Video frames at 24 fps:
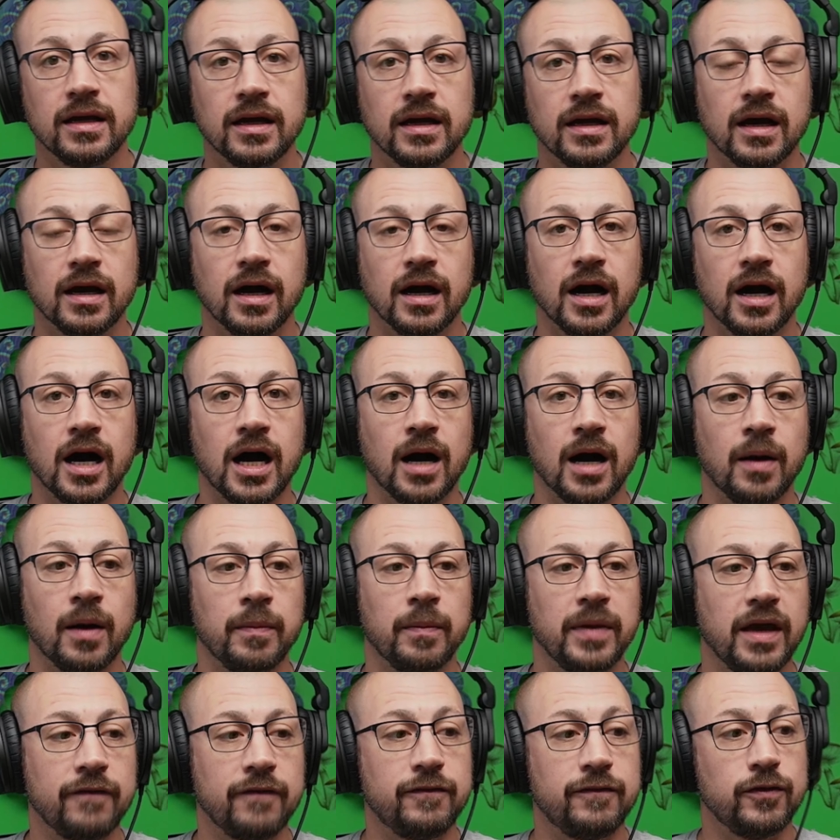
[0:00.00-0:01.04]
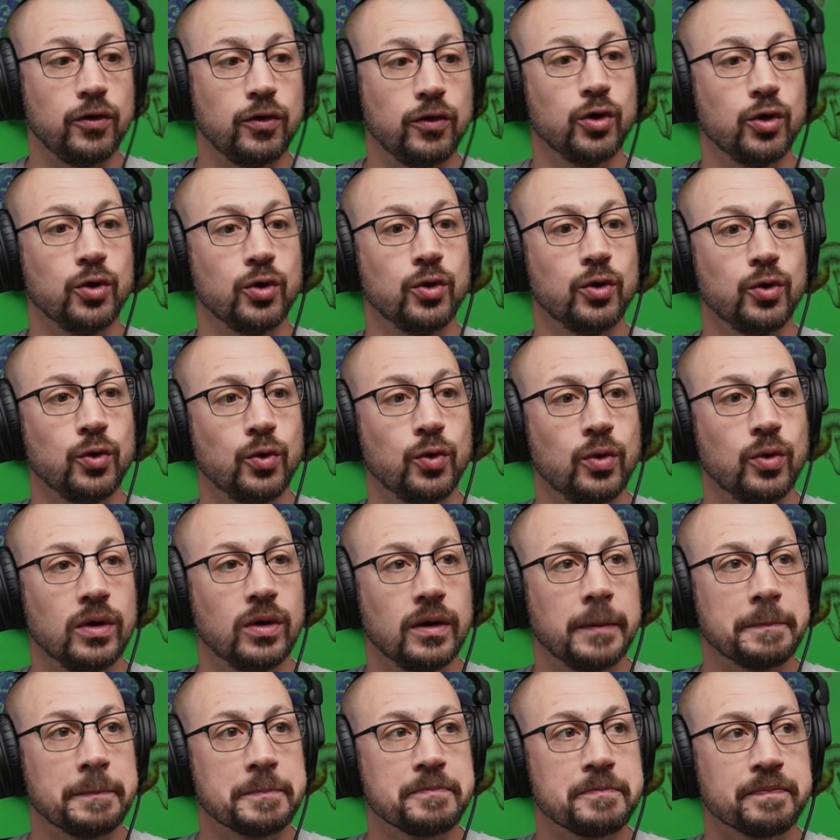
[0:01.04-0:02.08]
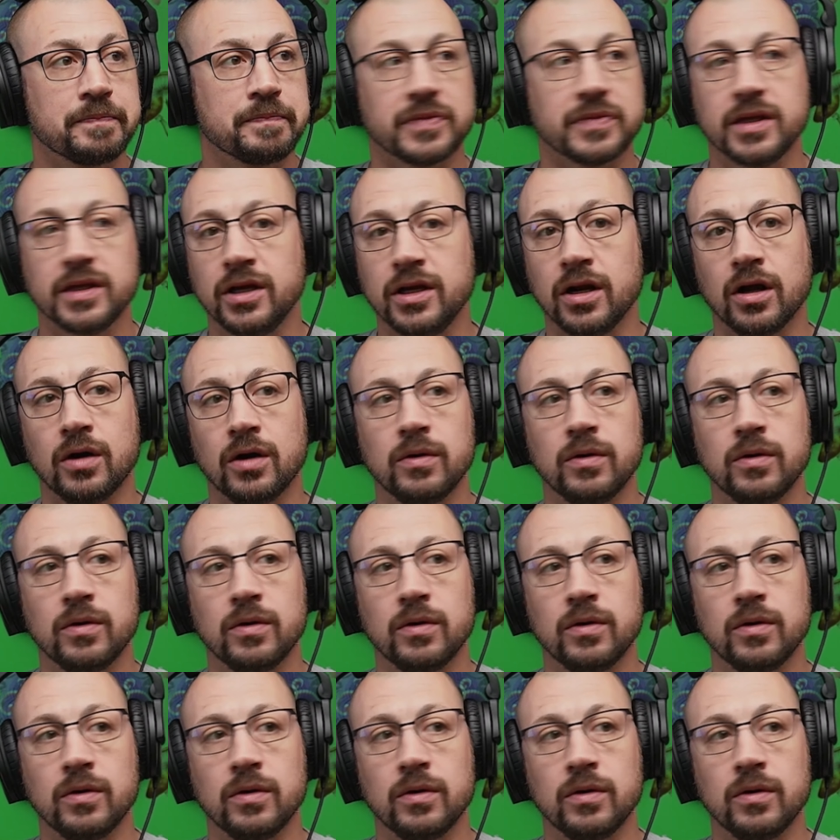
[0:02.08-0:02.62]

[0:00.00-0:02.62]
Um, if you, you know,